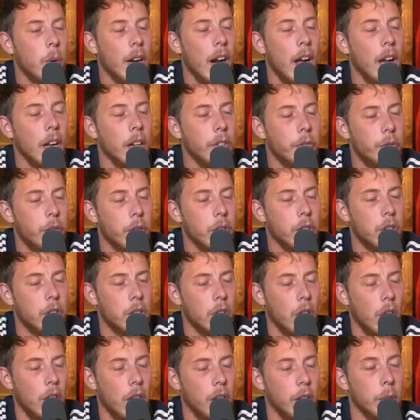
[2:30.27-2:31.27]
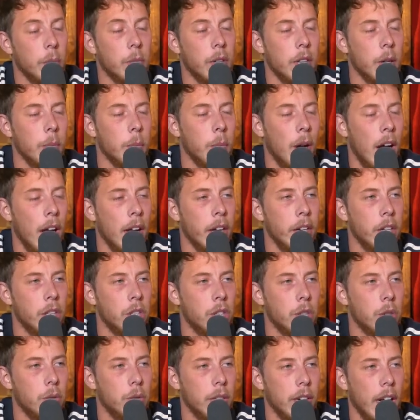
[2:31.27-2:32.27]
when I first saw it, the, my
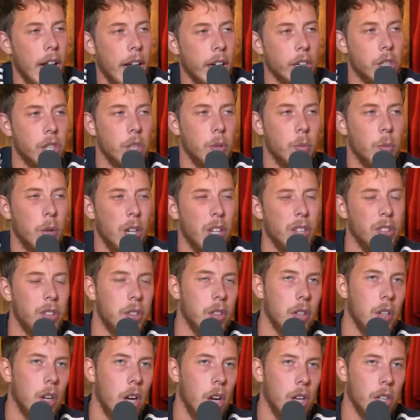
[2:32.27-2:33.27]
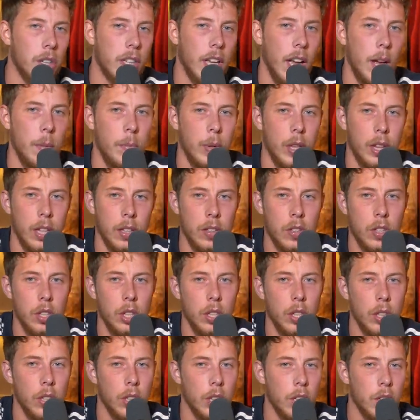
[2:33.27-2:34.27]
initial reaction was, okay, but this
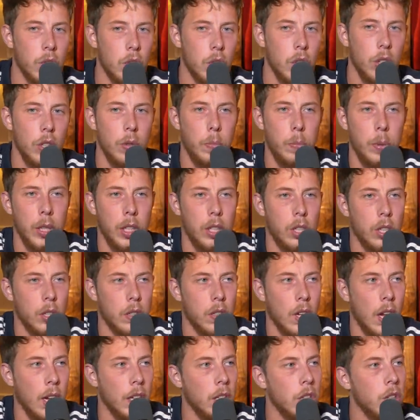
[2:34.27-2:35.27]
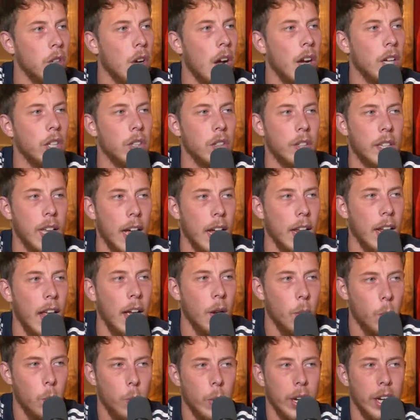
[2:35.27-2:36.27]
could this could be just like you know how you get
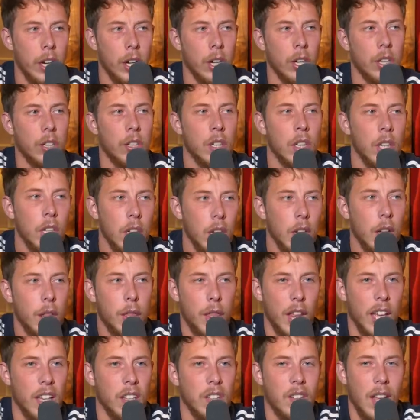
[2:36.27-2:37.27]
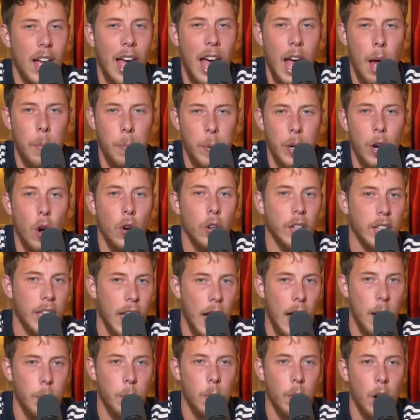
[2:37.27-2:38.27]
like weird things that happen on mm.
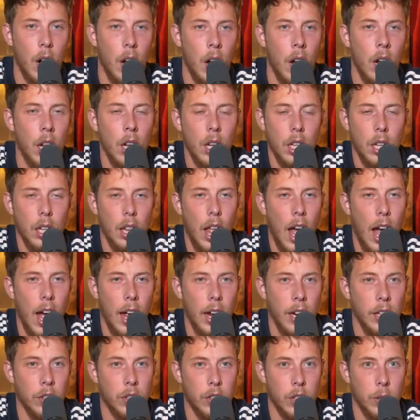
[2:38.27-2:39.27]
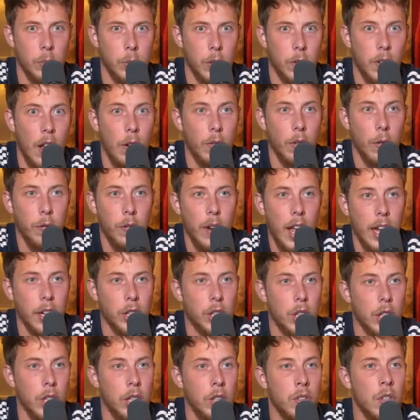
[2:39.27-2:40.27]
camera, like in terms of like
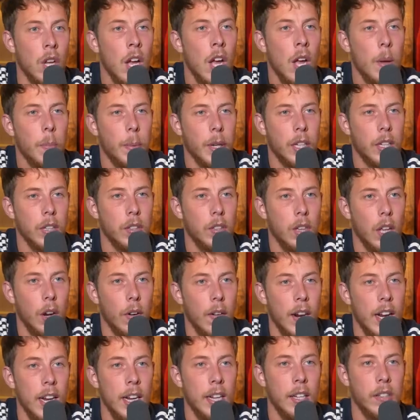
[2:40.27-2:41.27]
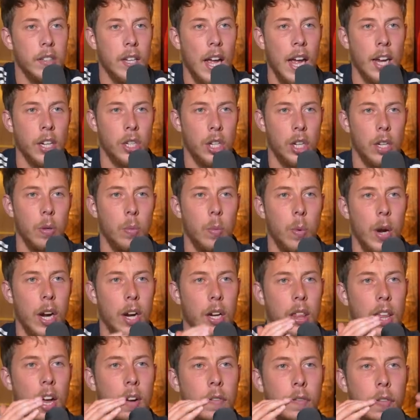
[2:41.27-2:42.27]
reflections, because there is actually
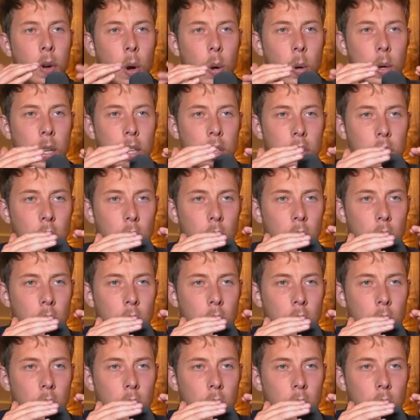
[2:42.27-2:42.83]
where that photo is.